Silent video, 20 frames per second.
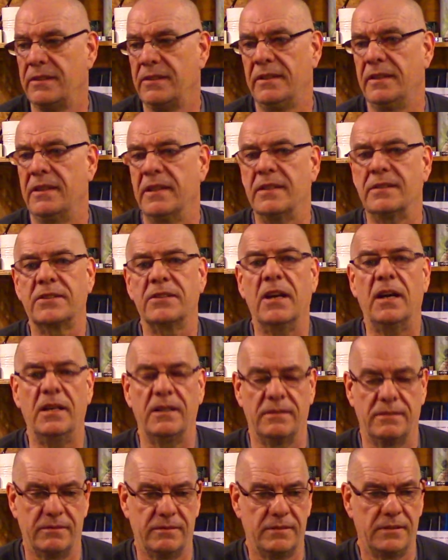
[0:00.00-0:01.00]
It's
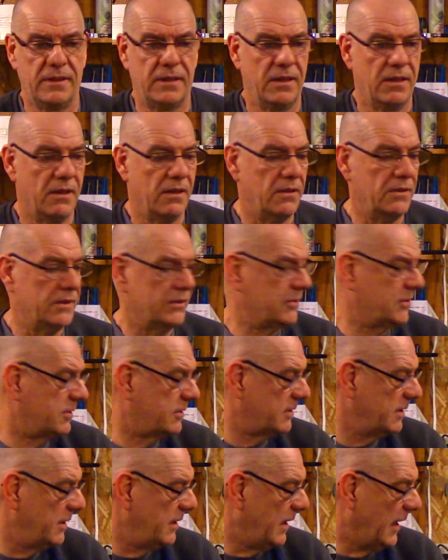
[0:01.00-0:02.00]
none. All
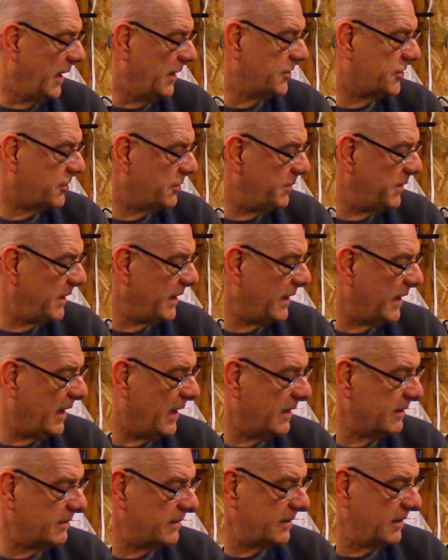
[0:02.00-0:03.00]
this instrument I
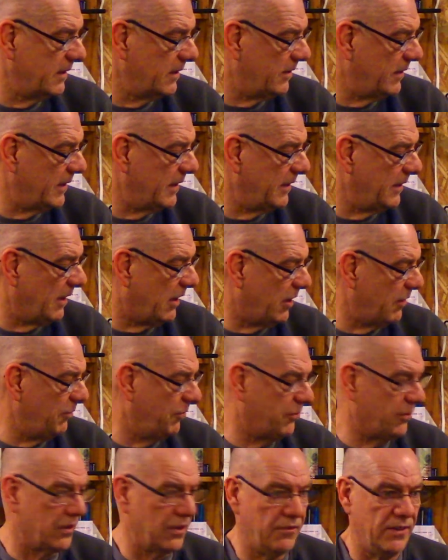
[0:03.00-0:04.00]
got, you know, I got a
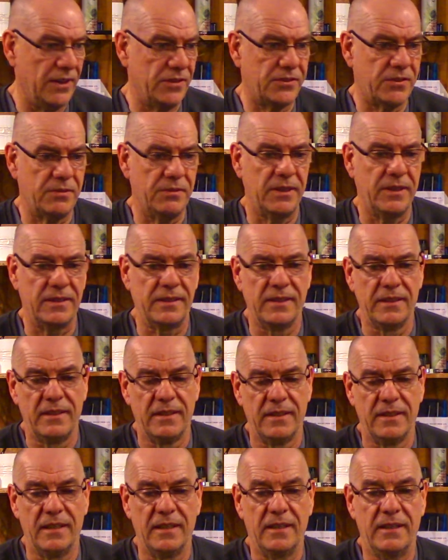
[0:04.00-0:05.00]
handful of instrument,
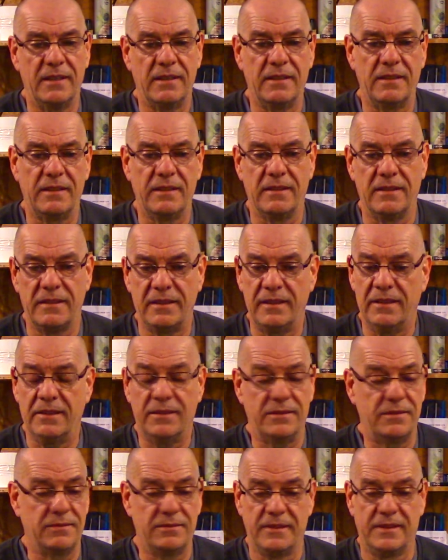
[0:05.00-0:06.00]
and you
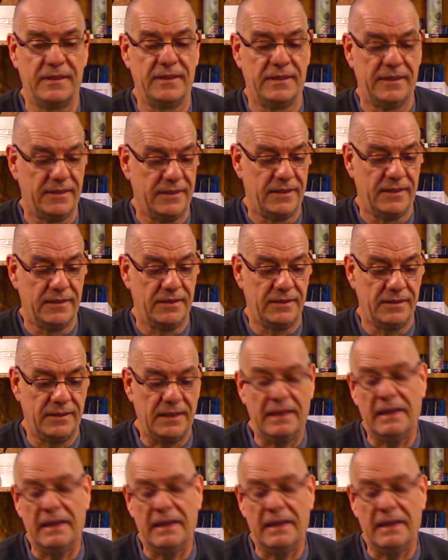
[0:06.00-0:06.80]
know, they